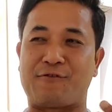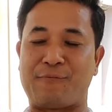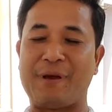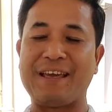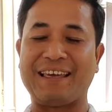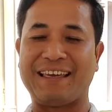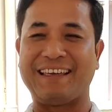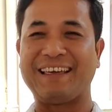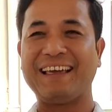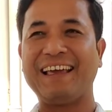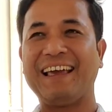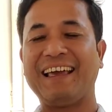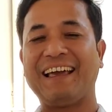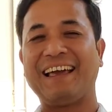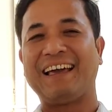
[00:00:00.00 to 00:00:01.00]
me.
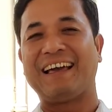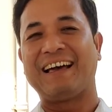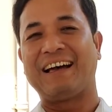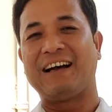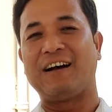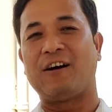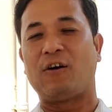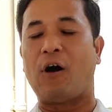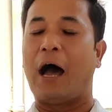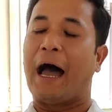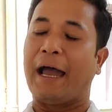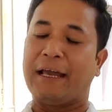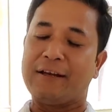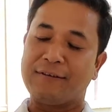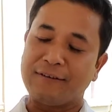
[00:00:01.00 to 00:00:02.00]

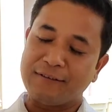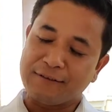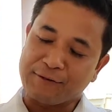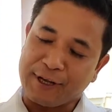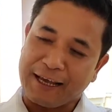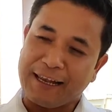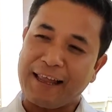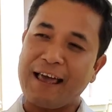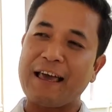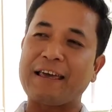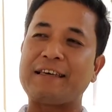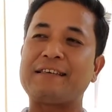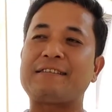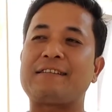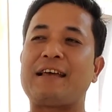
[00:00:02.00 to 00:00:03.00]
I
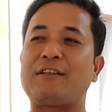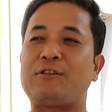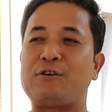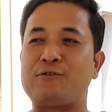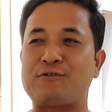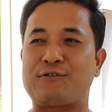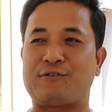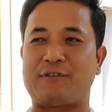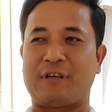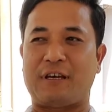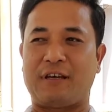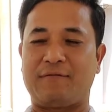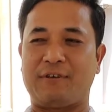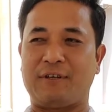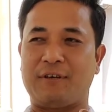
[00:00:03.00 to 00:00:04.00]
realized that those
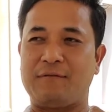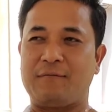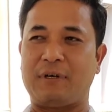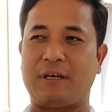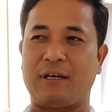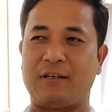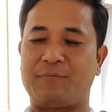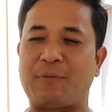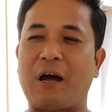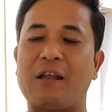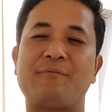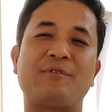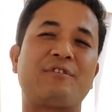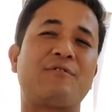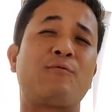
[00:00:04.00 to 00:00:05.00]

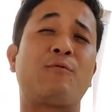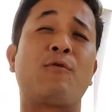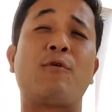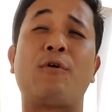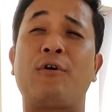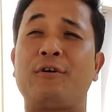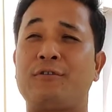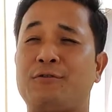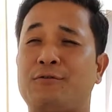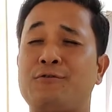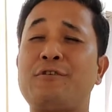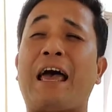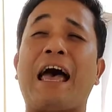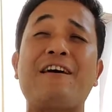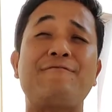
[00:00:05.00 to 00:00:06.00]
unparliamentary words
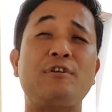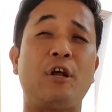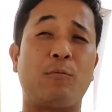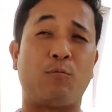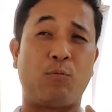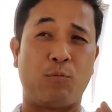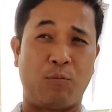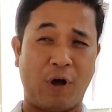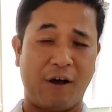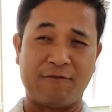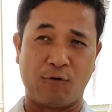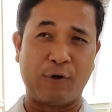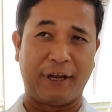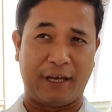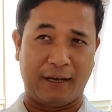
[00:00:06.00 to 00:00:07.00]
could have been
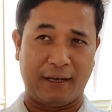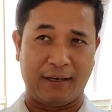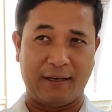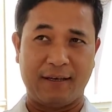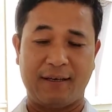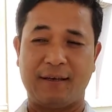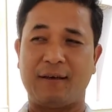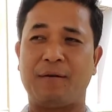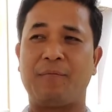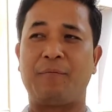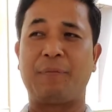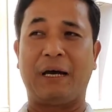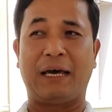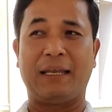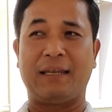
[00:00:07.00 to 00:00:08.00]
avoided.
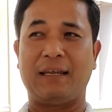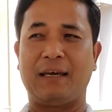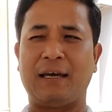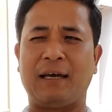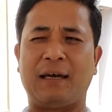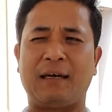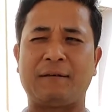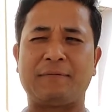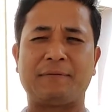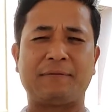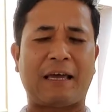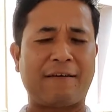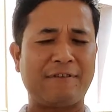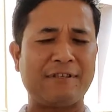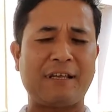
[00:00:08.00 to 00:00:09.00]
But
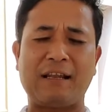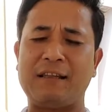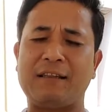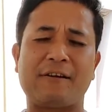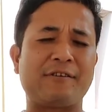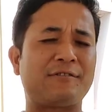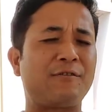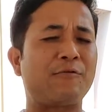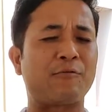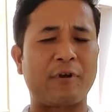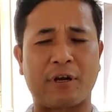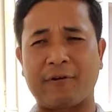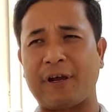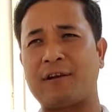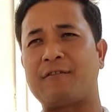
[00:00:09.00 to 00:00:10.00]
having said that, there is no
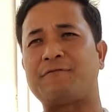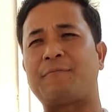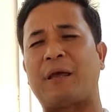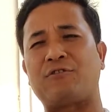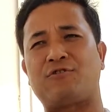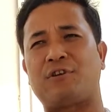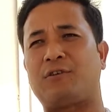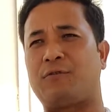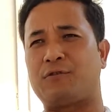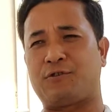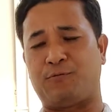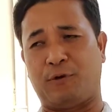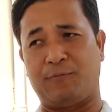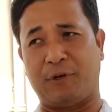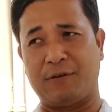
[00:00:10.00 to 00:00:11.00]
regret of mentioning those
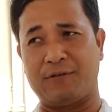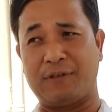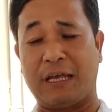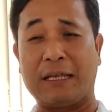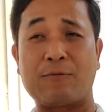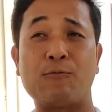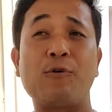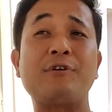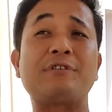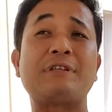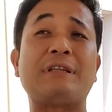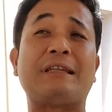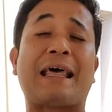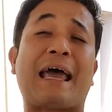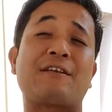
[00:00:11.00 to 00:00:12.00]
words because it was a
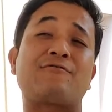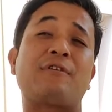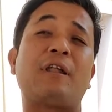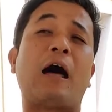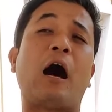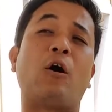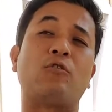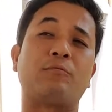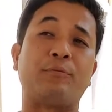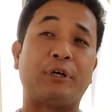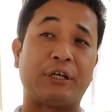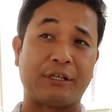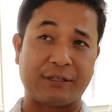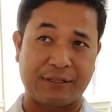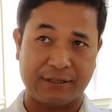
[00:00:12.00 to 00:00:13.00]
natural
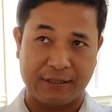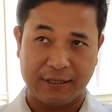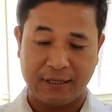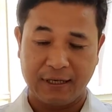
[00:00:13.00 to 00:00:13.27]
outburst